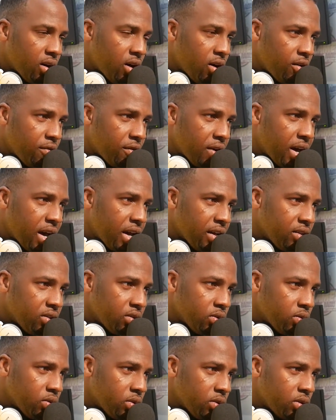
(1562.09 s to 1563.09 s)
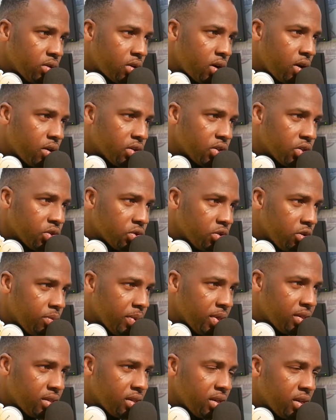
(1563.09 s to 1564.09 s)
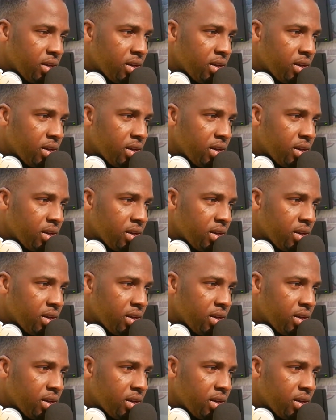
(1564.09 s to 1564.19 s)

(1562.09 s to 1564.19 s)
off iTunes or stream it